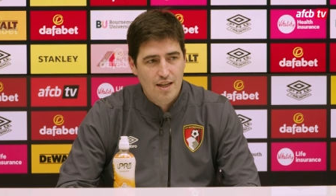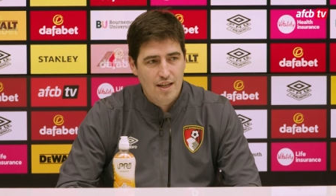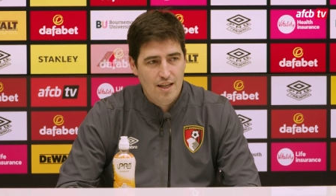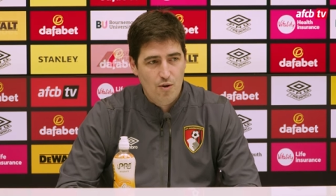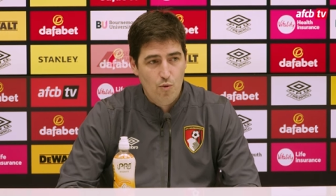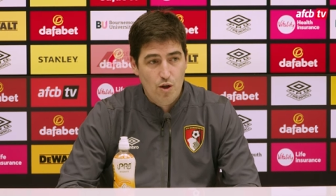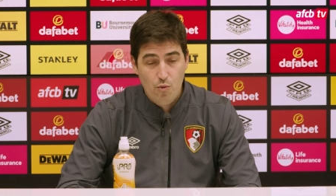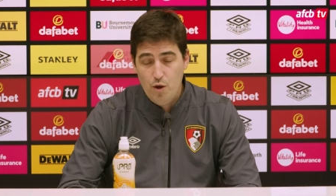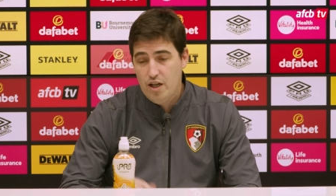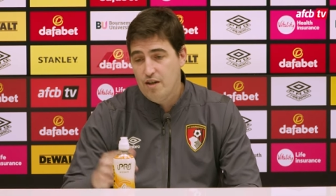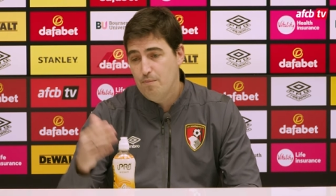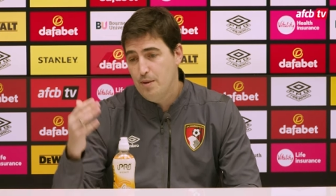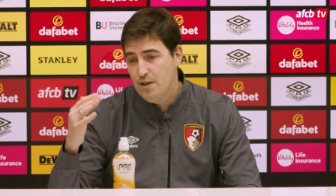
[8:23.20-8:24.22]
where we
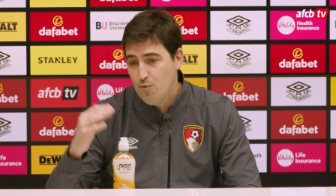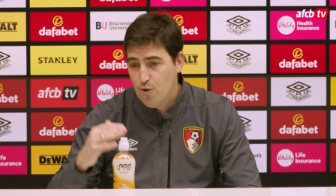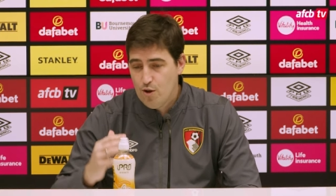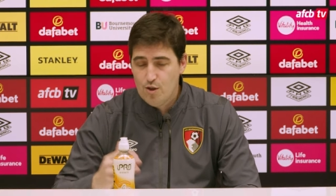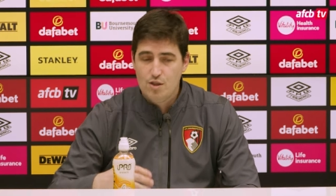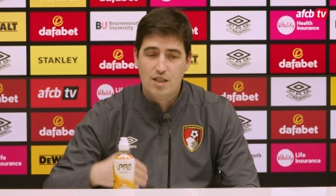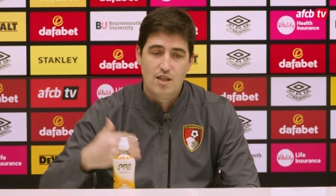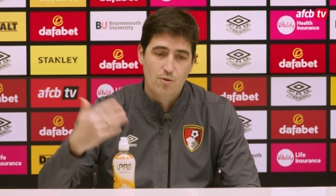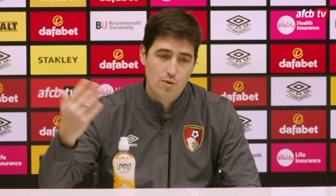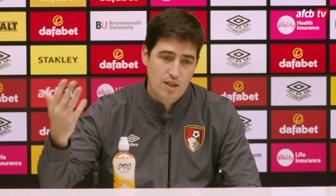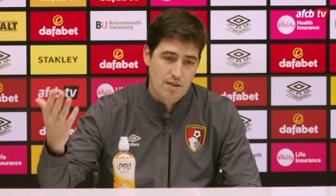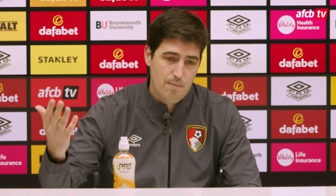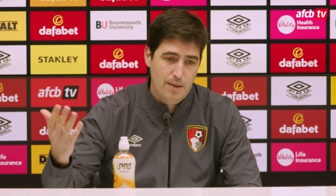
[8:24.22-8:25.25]
have been worse, now
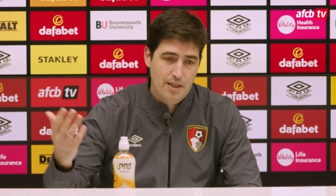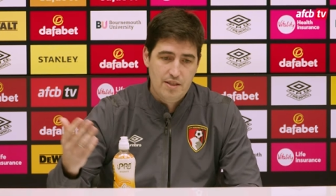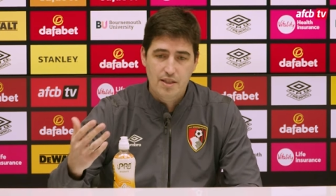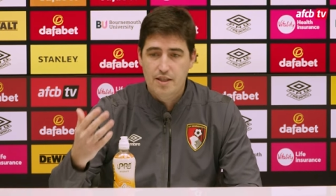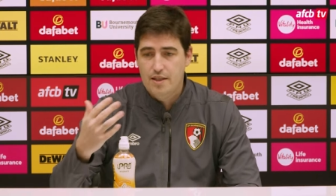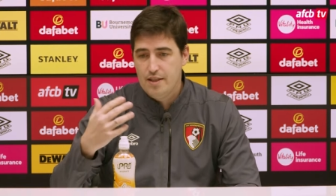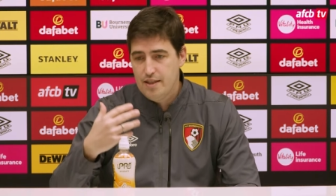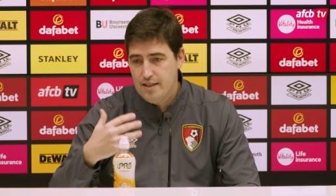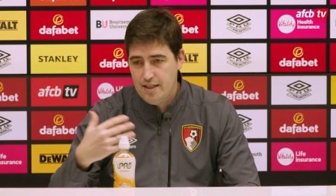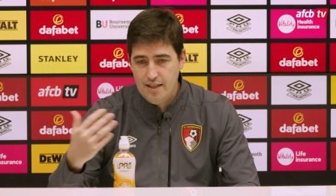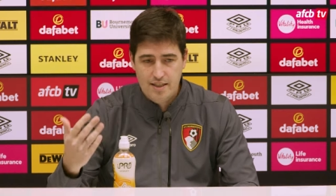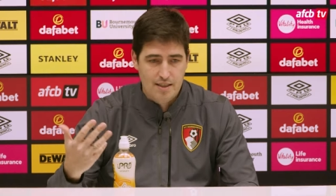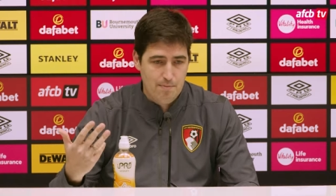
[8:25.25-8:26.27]
we are better.
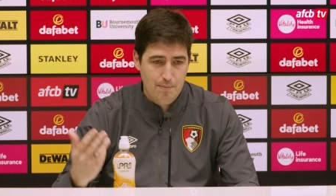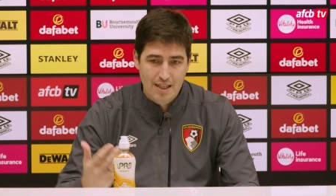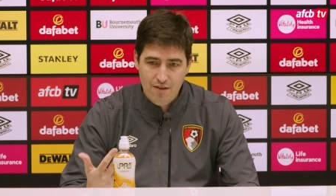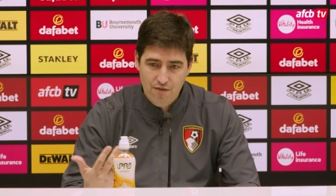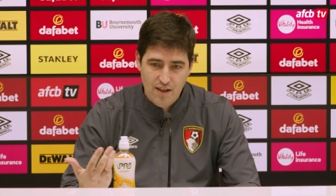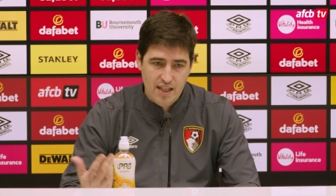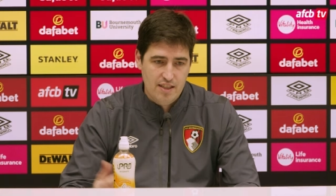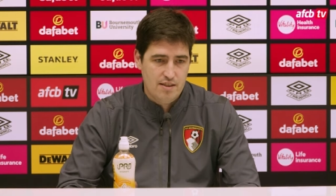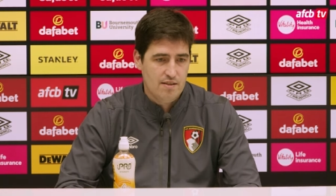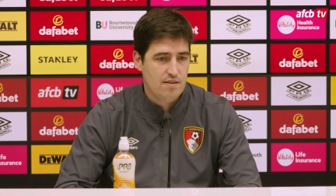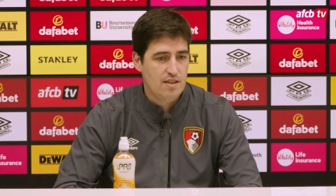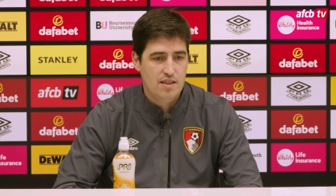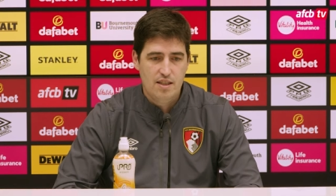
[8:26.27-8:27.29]
There is a big fight
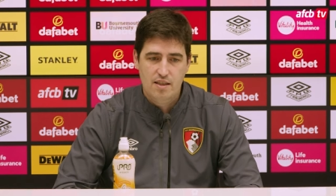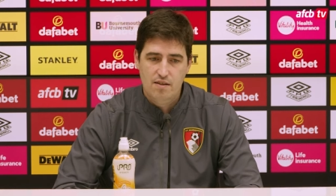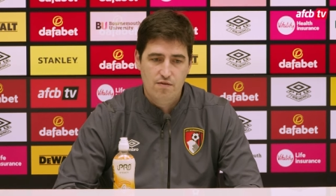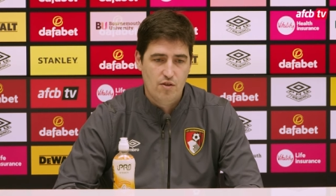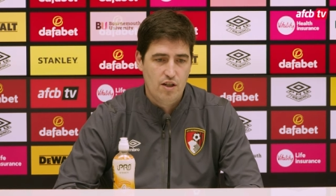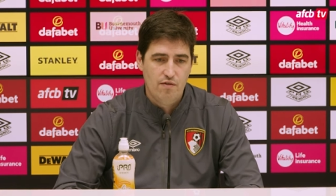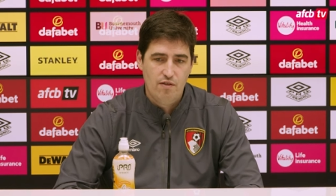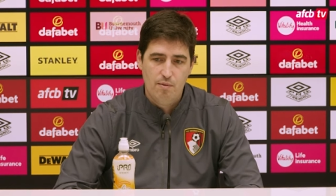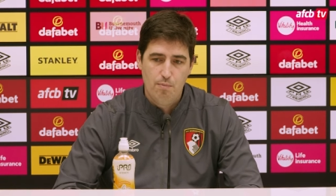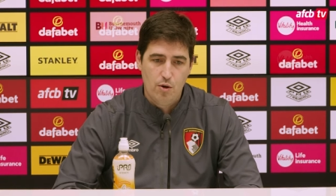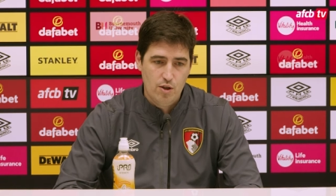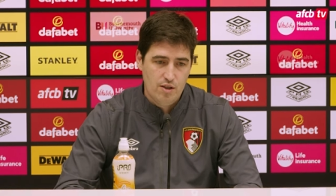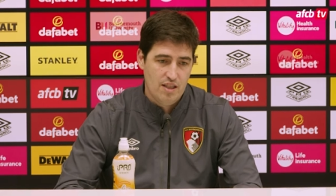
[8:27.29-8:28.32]
for every
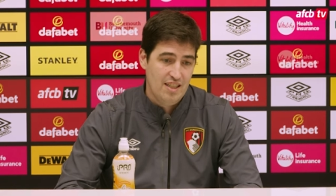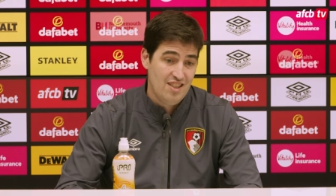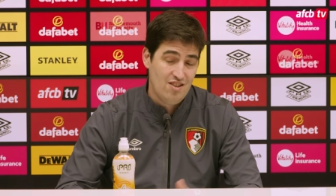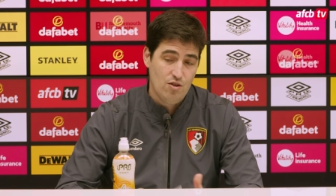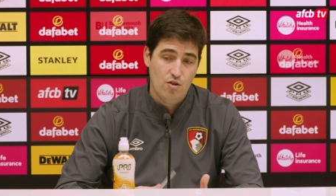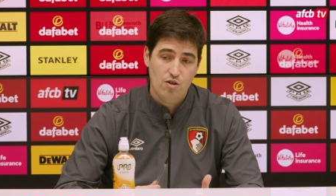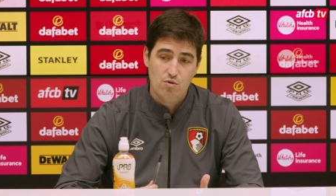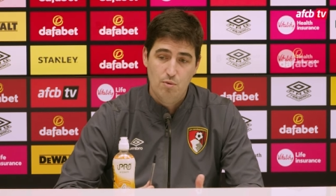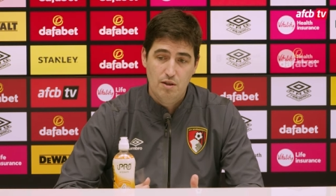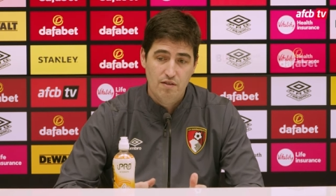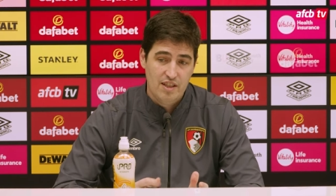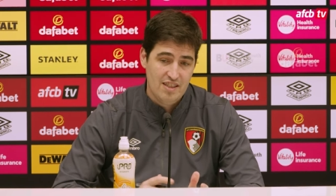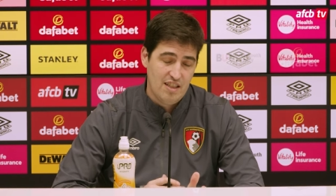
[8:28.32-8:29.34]
point, and it's going to be
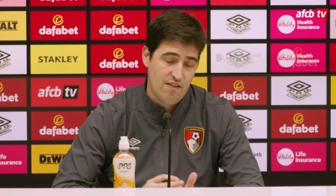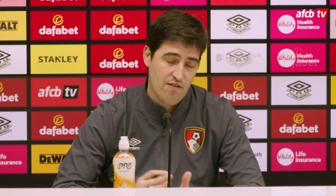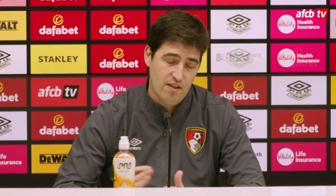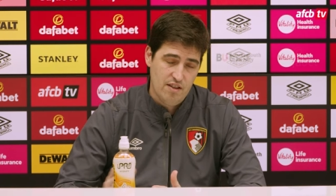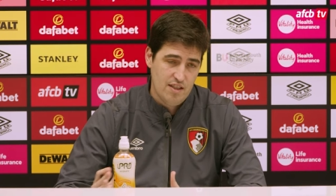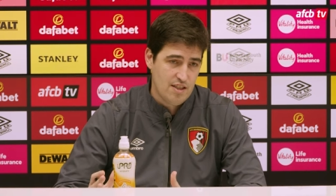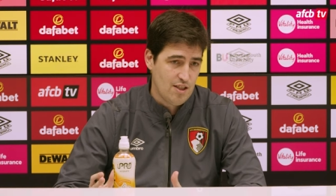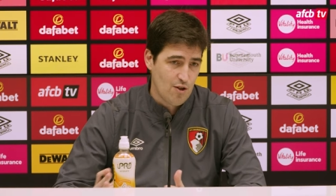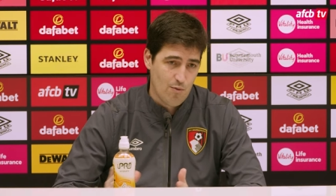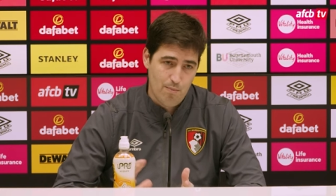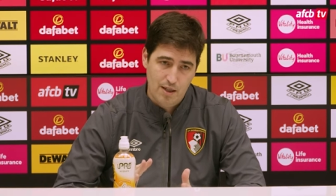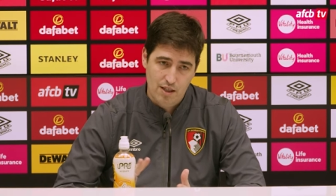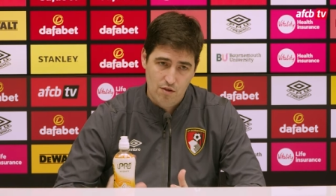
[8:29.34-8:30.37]
even tougher in the
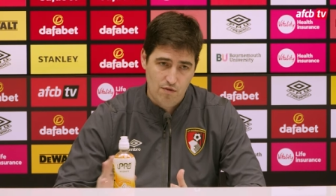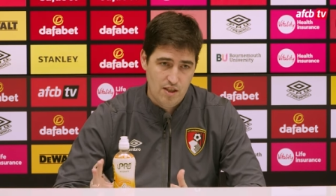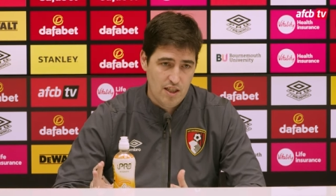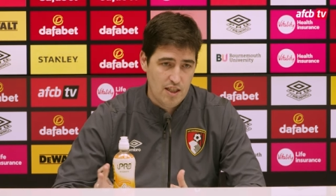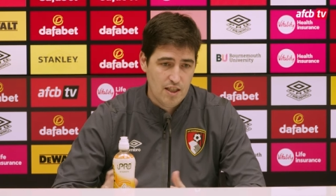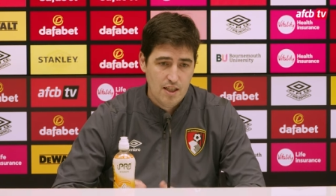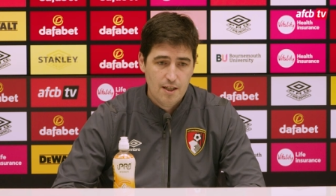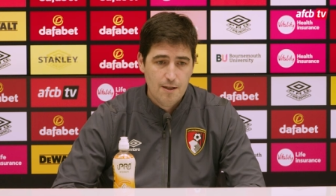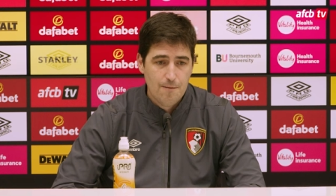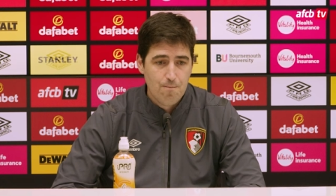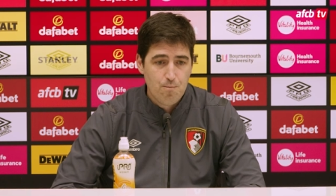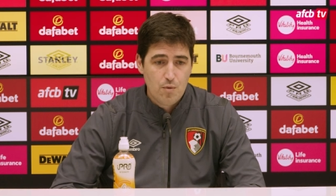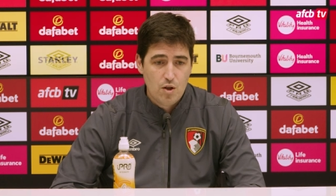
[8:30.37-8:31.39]
second part of the
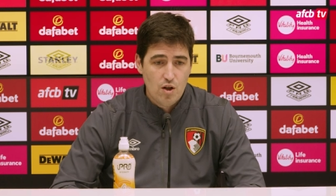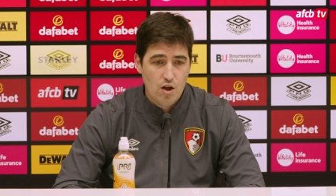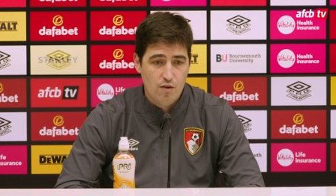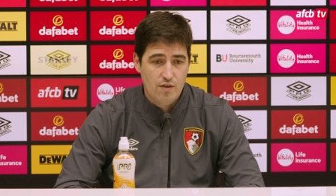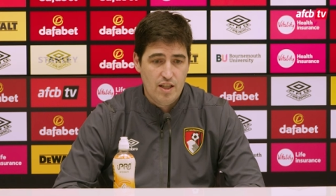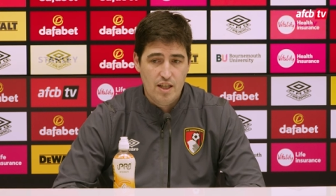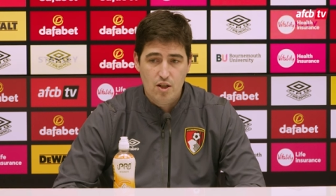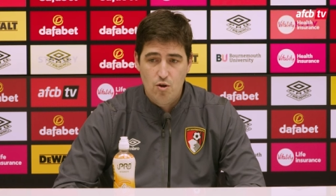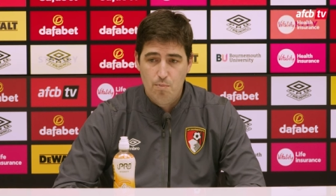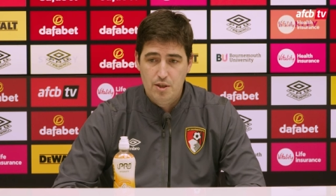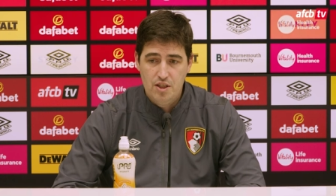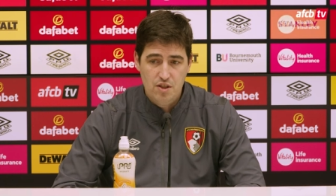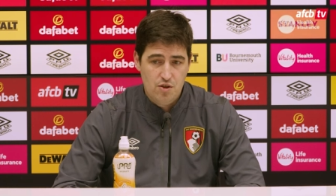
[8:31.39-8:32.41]

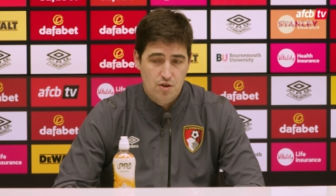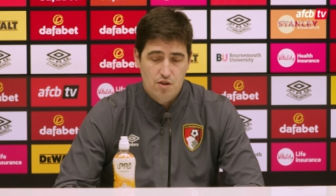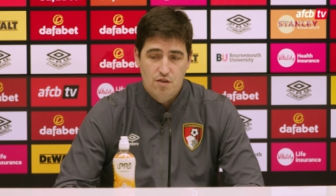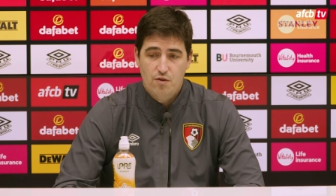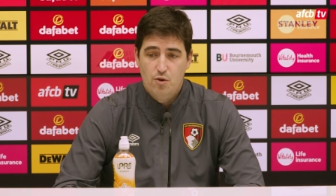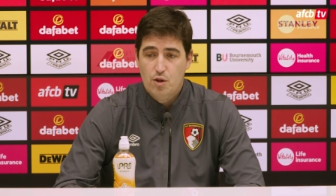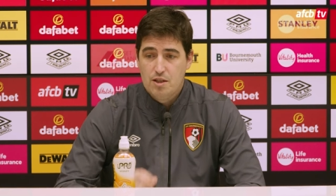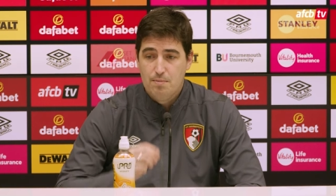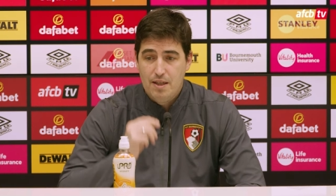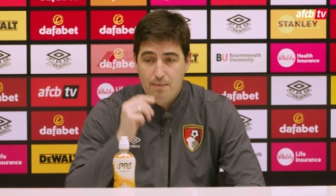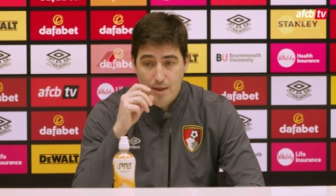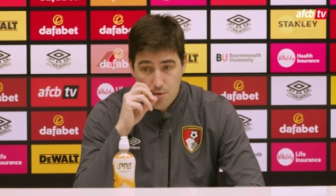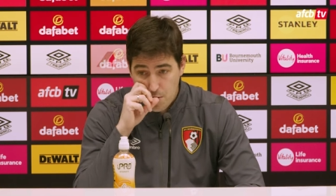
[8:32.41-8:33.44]
competition. Now, if you ask me
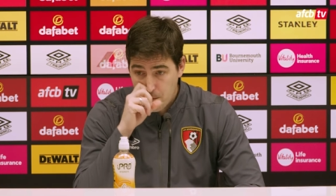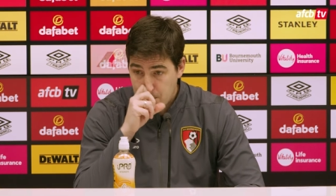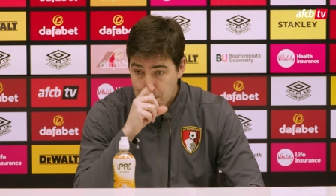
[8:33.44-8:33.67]
about